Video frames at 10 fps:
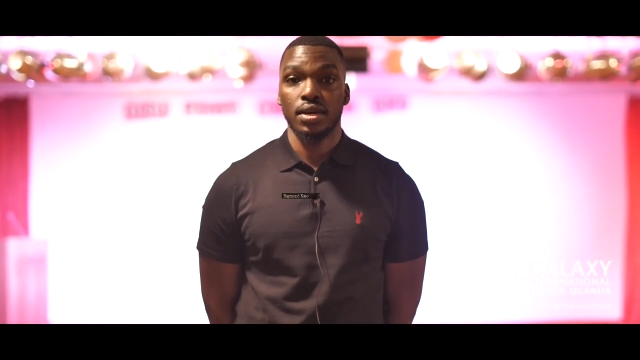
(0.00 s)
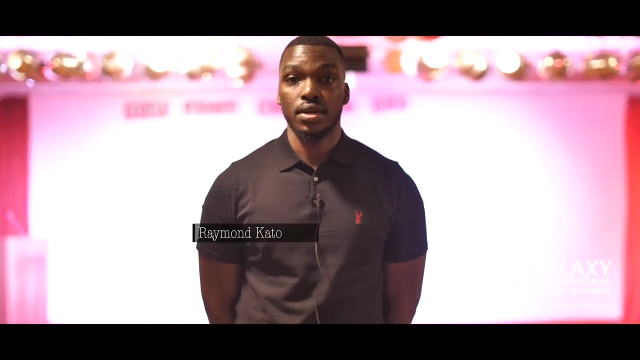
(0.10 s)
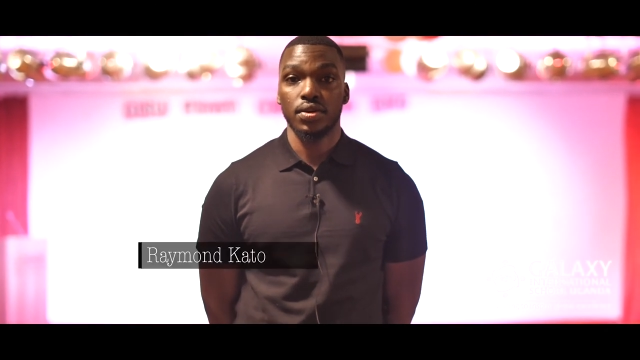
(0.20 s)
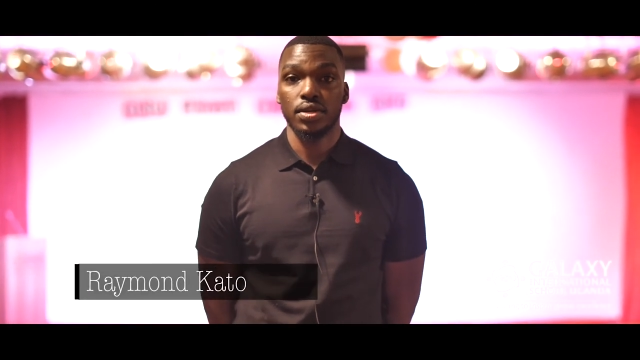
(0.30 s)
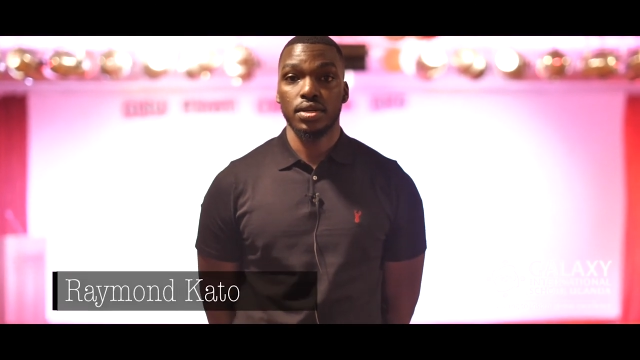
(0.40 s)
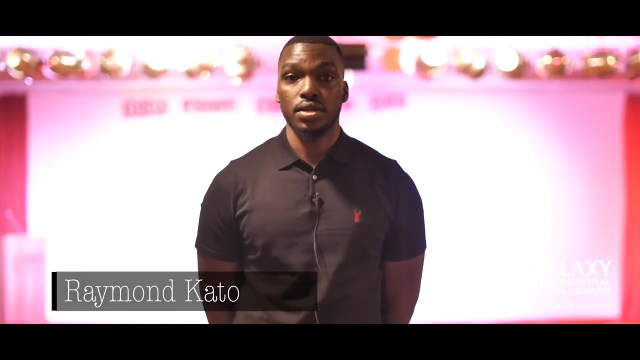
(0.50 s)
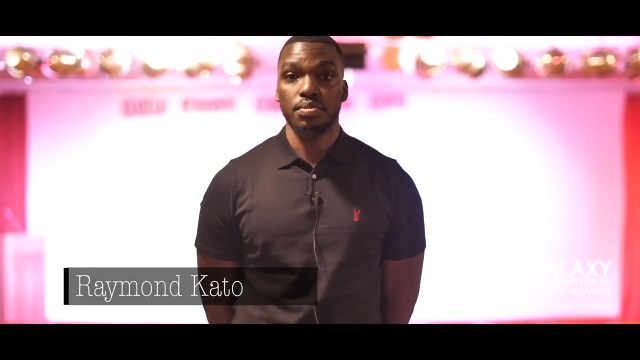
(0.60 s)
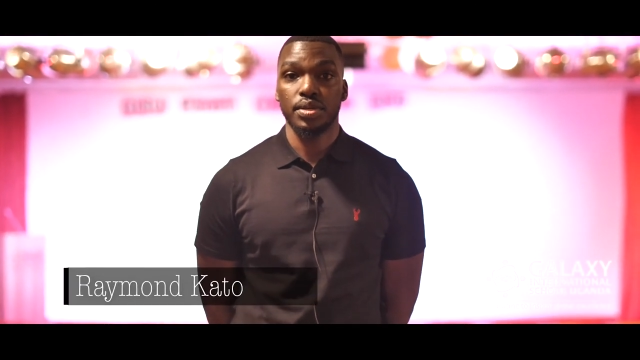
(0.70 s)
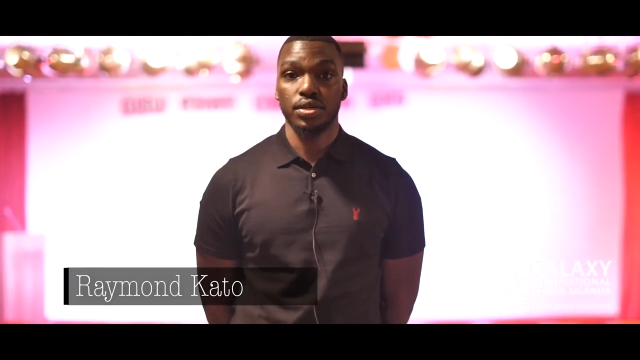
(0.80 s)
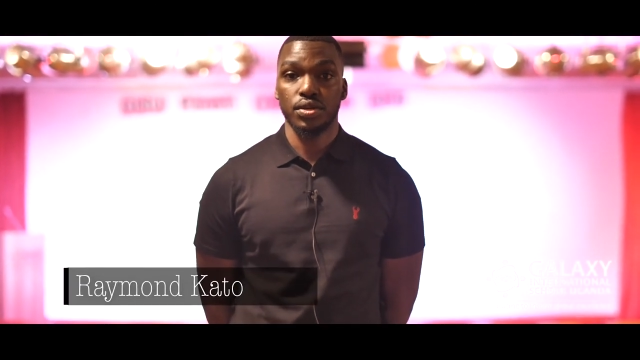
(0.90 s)
are going
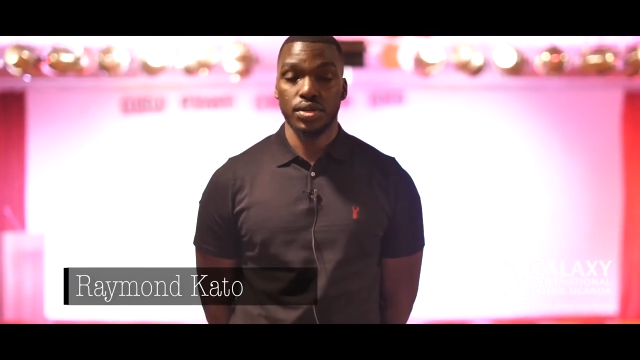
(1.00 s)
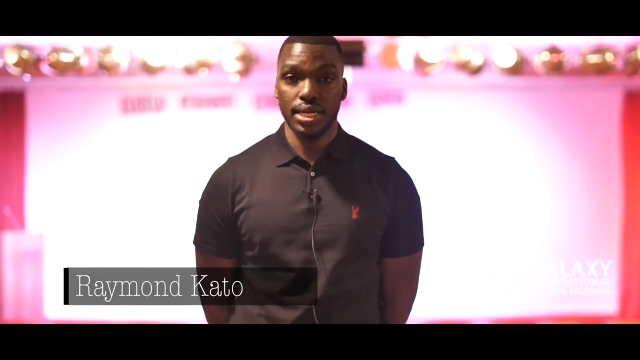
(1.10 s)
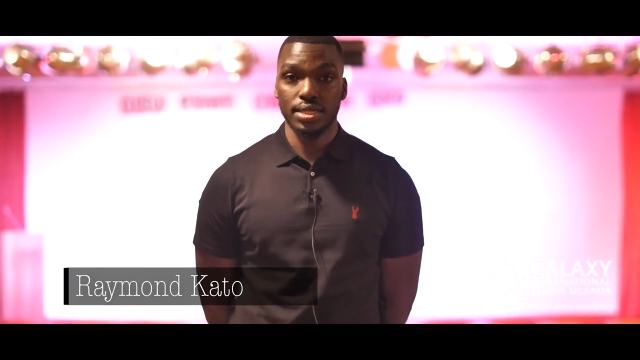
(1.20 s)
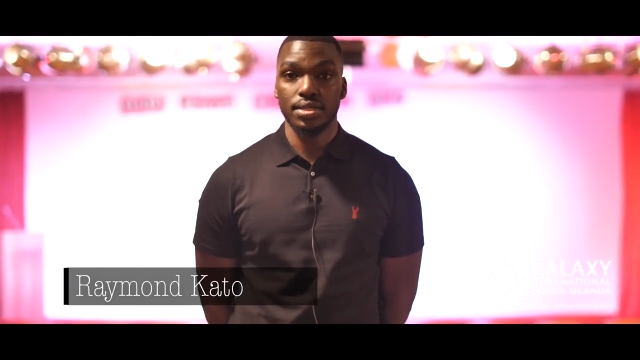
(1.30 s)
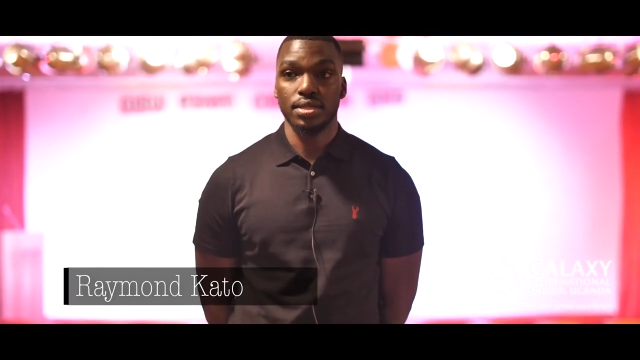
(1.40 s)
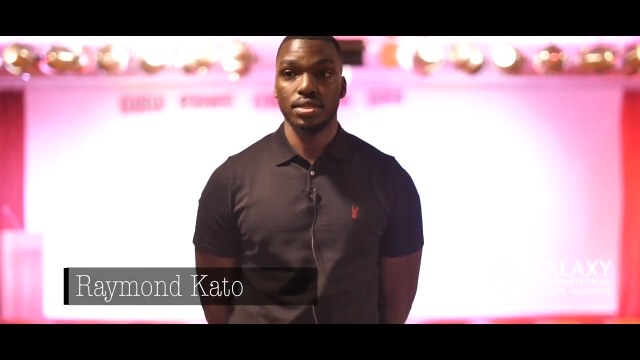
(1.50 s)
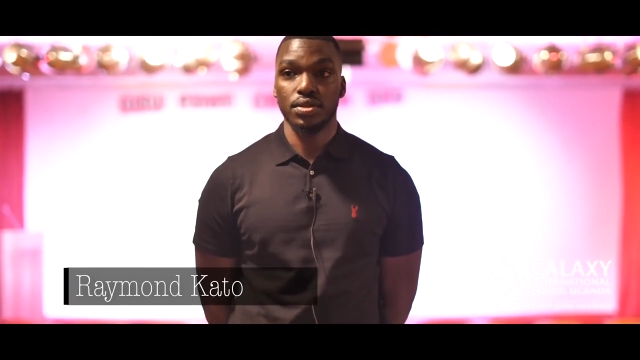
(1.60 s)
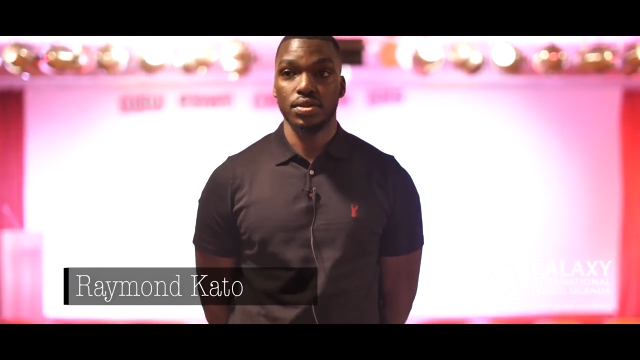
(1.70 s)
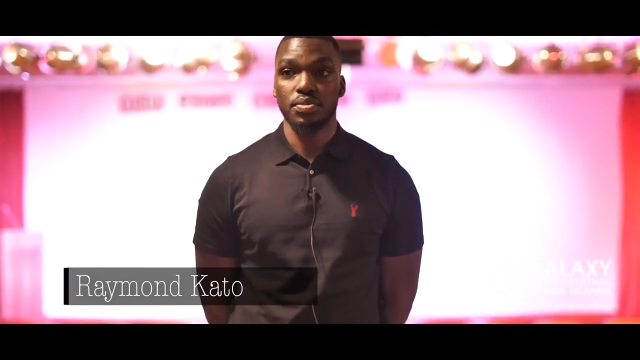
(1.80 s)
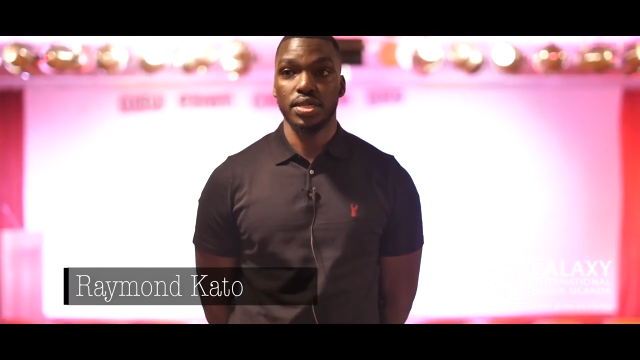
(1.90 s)
to be in good hands and it's
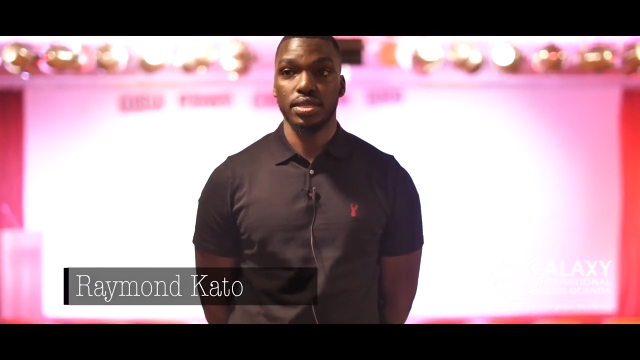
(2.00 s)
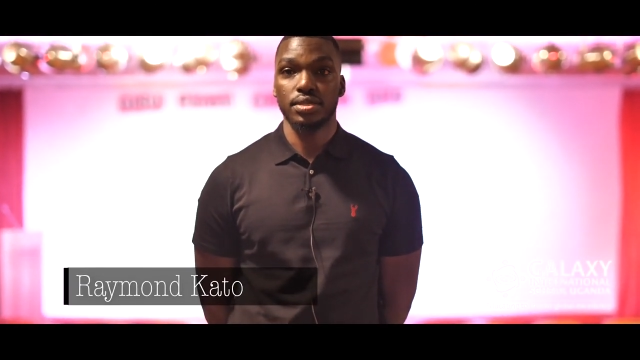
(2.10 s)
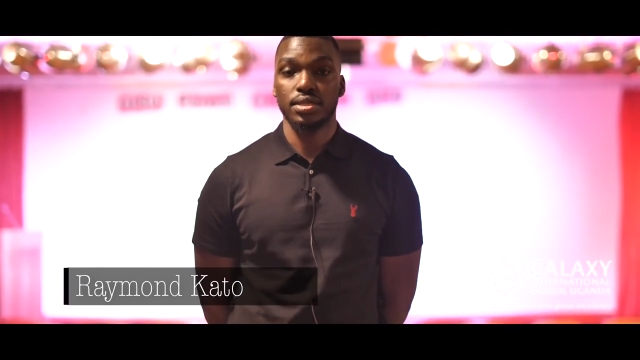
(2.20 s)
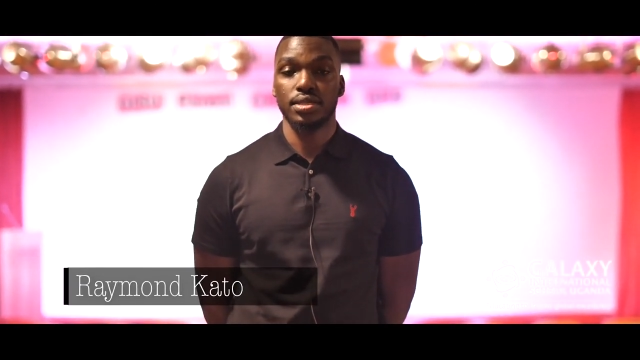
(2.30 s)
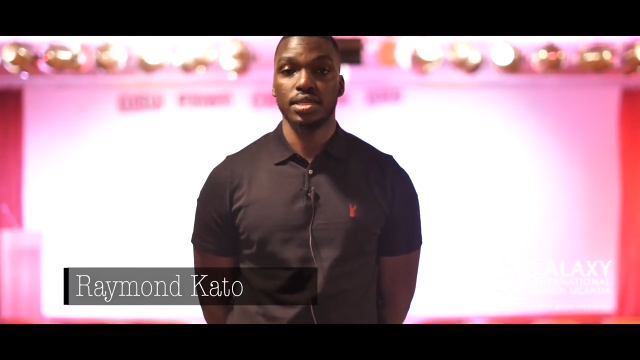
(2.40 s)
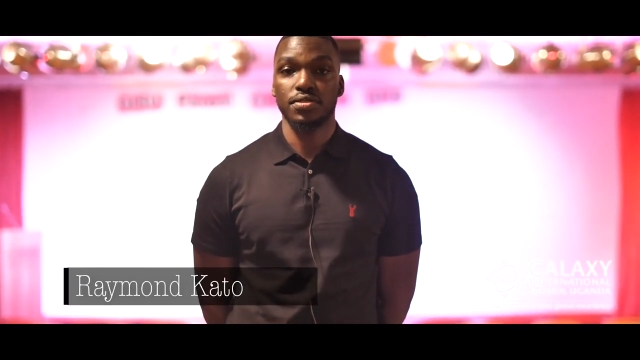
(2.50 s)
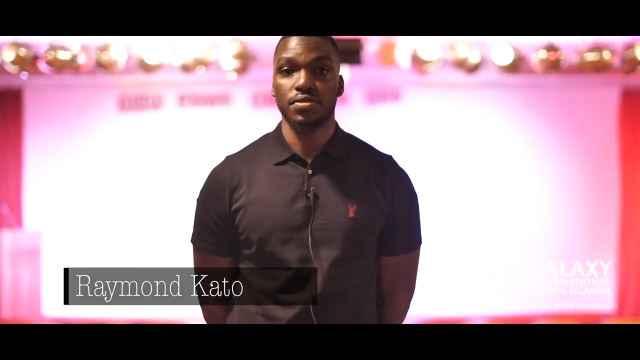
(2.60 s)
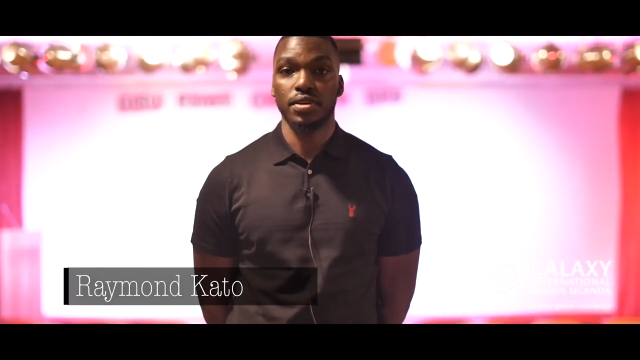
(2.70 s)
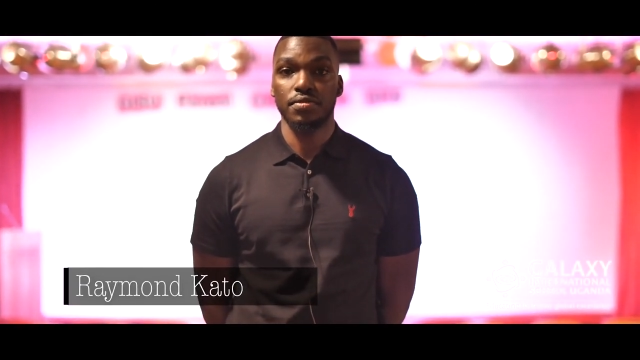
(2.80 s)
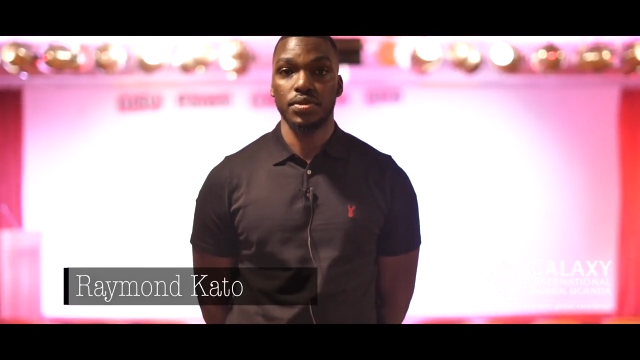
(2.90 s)
going to be successful
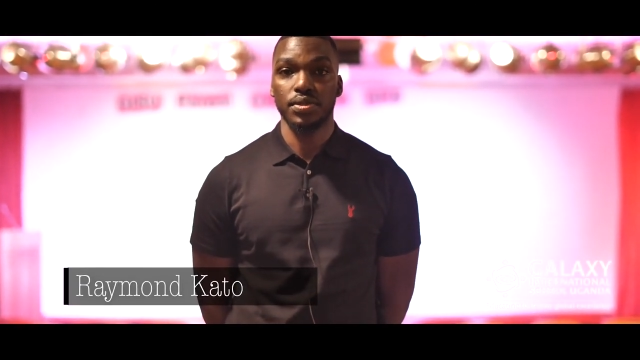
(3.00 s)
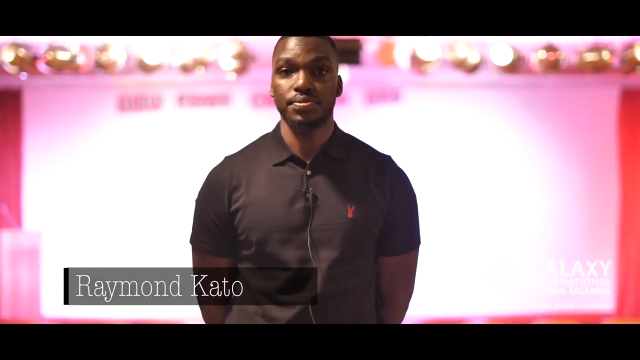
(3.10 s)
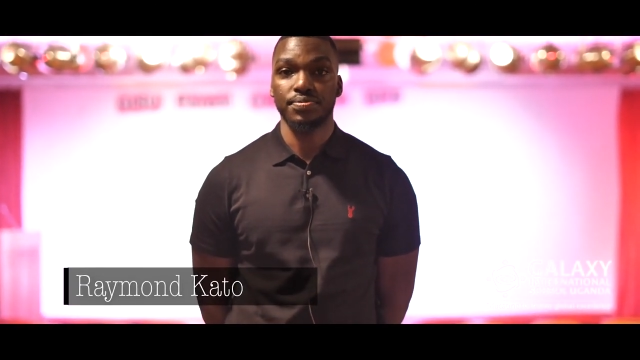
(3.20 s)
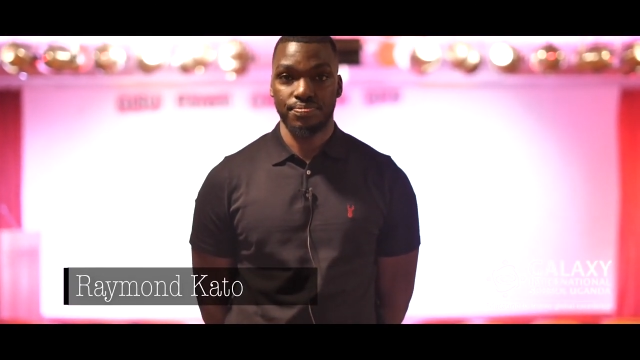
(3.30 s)
for everyone.